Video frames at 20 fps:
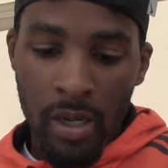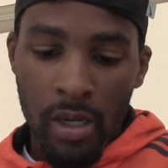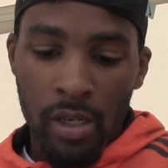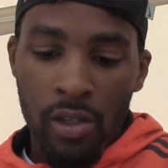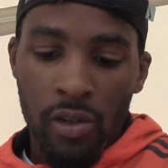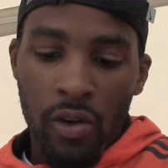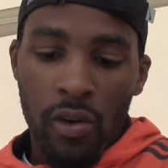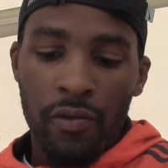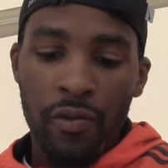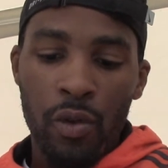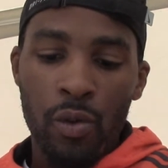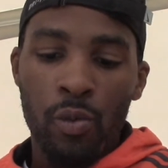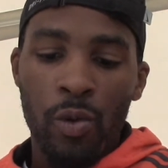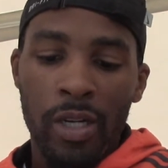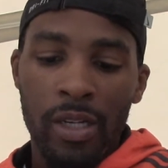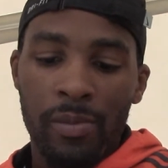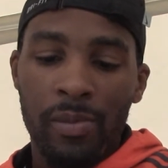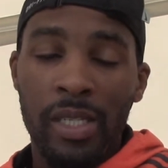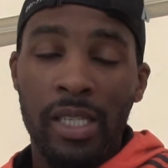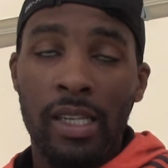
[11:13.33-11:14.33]
So if you
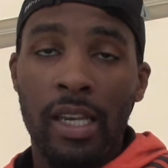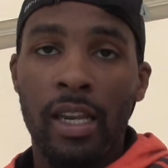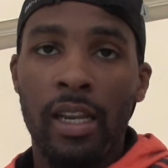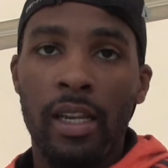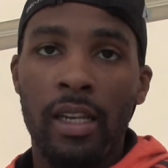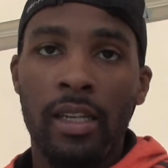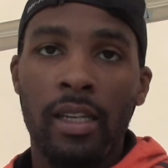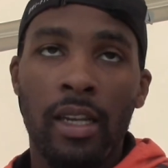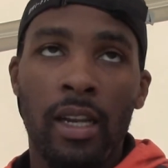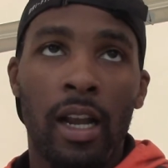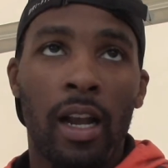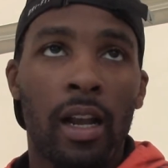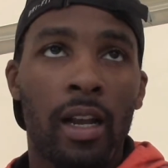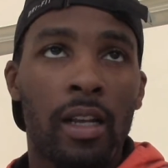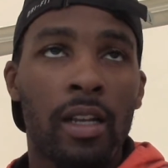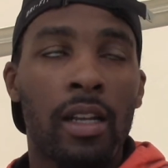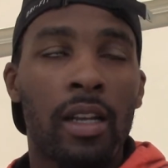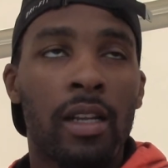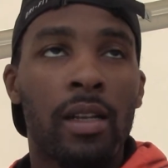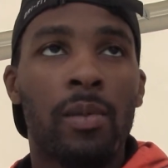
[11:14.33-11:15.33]
want to maintain
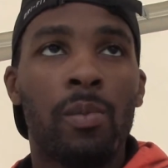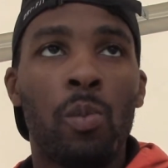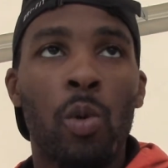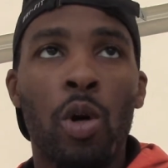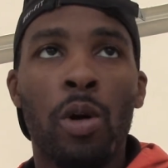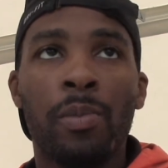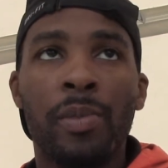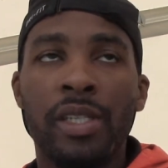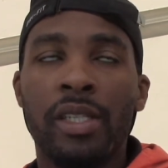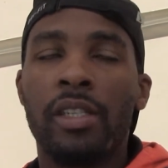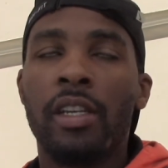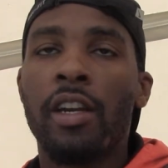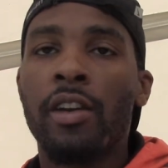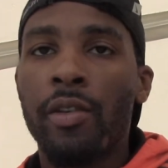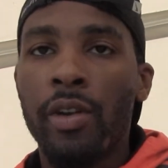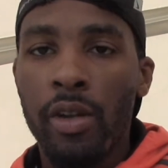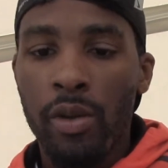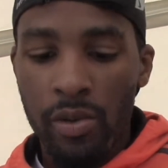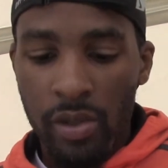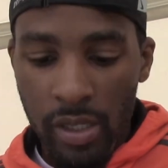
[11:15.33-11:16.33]
more
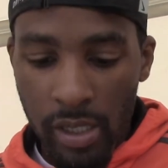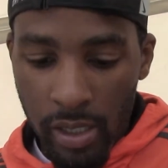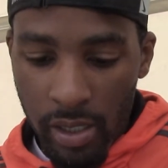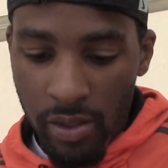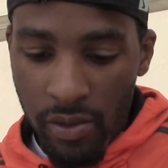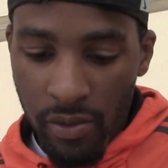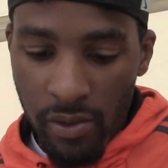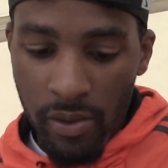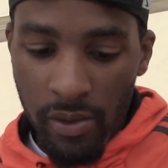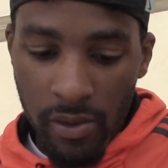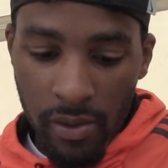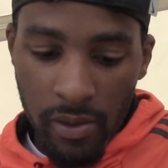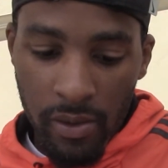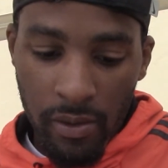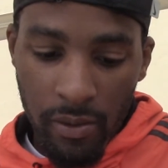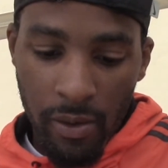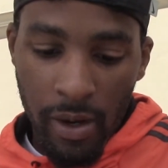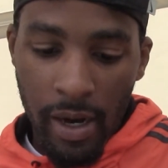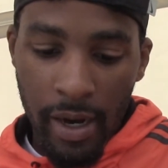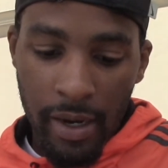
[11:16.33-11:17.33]
material things,
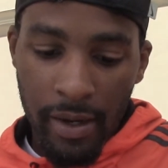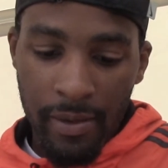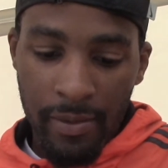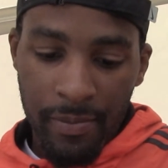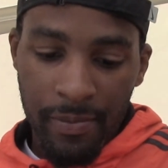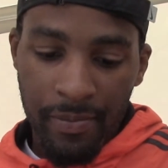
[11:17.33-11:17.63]
right,